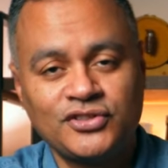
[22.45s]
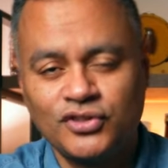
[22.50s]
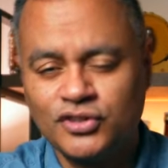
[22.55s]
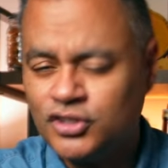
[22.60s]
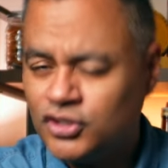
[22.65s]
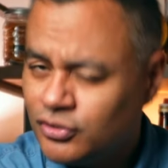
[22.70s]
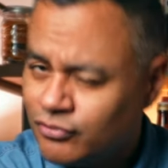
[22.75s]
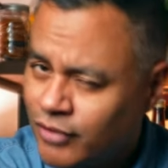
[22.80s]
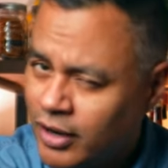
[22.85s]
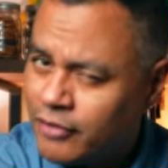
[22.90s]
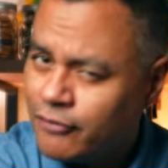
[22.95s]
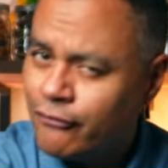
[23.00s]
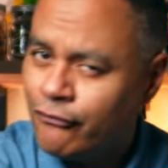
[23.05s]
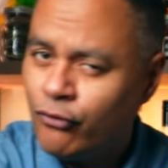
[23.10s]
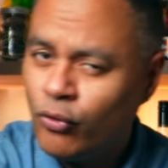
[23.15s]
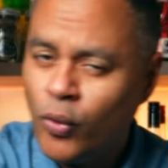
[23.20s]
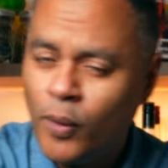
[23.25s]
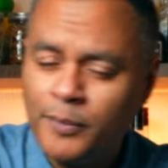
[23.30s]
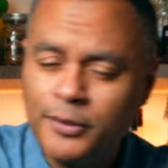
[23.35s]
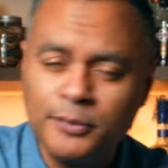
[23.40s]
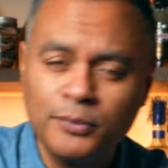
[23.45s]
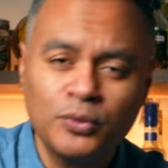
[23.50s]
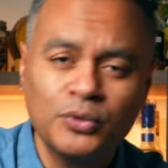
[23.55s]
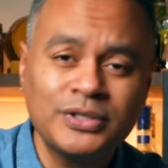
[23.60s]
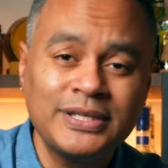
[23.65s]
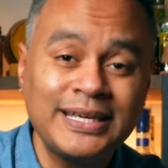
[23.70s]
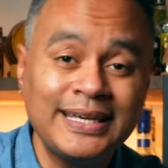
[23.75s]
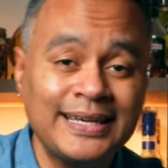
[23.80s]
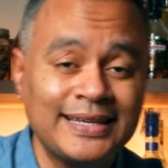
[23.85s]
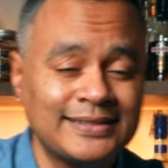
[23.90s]
So these are very formidable
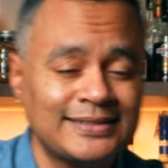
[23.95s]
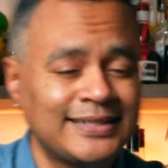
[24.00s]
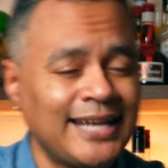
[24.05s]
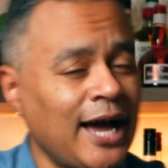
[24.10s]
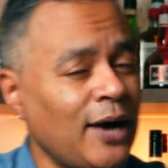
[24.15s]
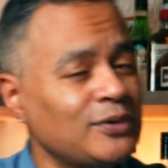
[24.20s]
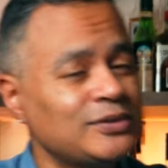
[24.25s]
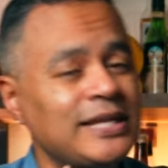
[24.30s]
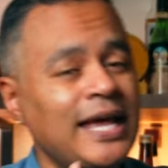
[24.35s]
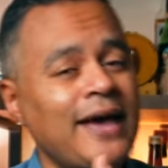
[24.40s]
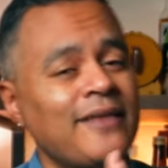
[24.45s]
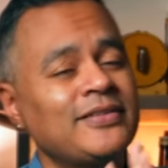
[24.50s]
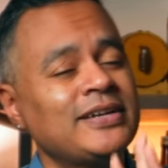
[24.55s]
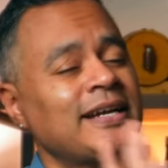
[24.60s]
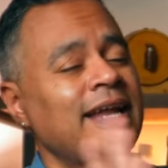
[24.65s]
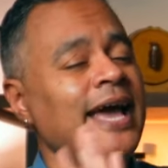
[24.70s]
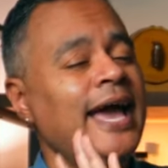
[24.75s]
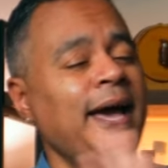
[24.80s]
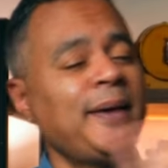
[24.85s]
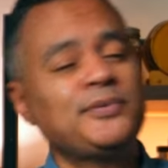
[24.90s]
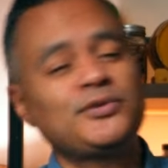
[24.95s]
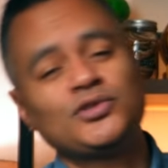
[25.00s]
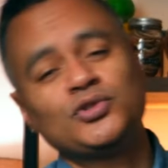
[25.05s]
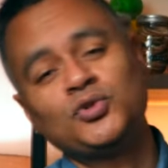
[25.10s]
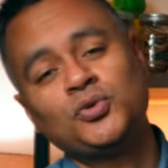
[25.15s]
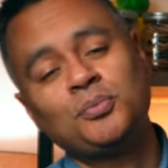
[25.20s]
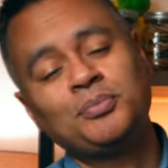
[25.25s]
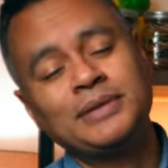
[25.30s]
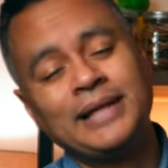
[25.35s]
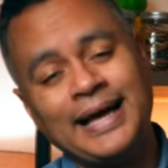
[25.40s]
years, and I was having an
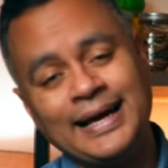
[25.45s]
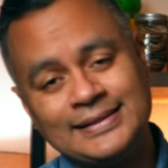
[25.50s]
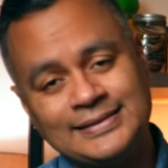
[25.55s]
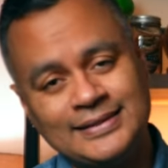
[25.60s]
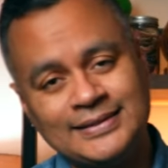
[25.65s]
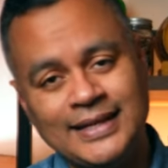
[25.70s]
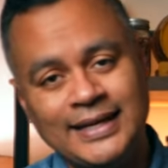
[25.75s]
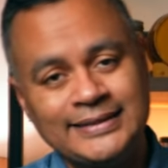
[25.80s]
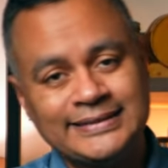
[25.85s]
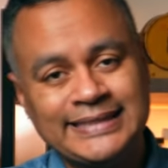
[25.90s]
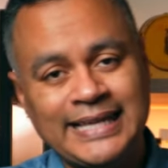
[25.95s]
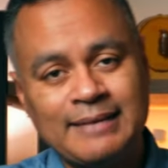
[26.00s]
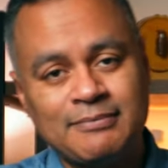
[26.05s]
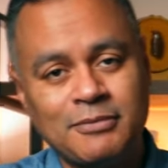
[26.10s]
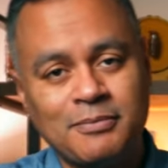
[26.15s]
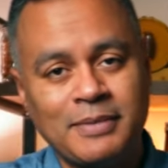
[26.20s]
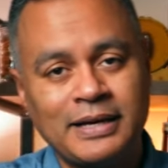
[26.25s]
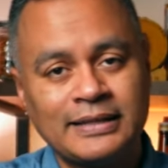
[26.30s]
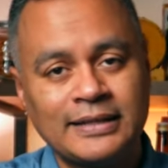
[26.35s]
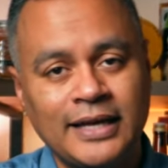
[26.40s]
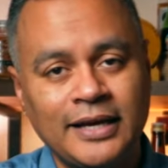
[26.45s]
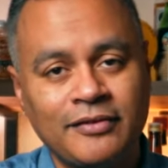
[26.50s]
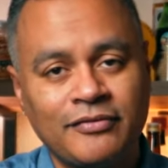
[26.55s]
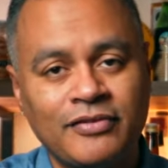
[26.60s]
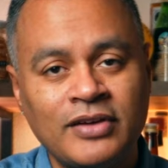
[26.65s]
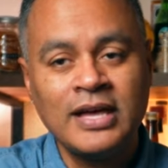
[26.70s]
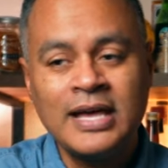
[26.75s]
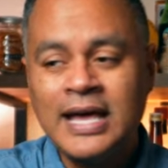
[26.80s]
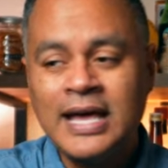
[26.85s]
absolute blast at that time in my life.